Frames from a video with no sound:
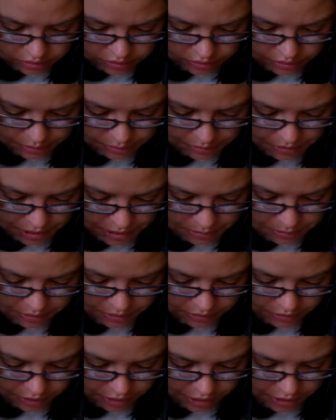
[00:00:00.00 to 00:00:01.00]
Sometimes
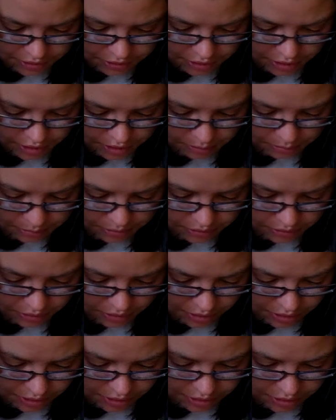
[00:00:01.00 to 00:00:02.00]
it's hard to get them
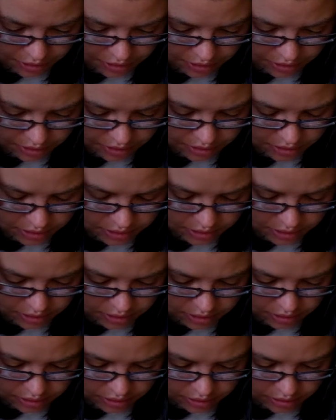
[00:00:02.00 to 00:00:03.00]
started.
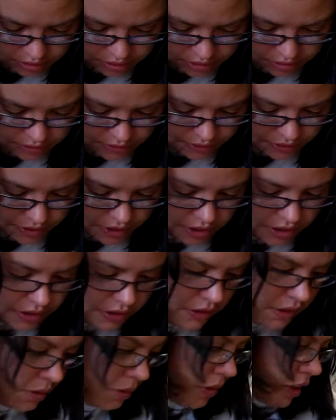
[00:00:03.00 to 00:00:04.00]
Alright,
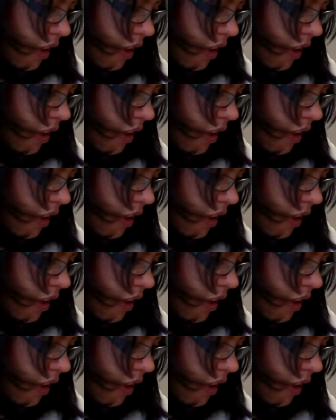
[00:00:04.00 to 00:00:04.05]
there we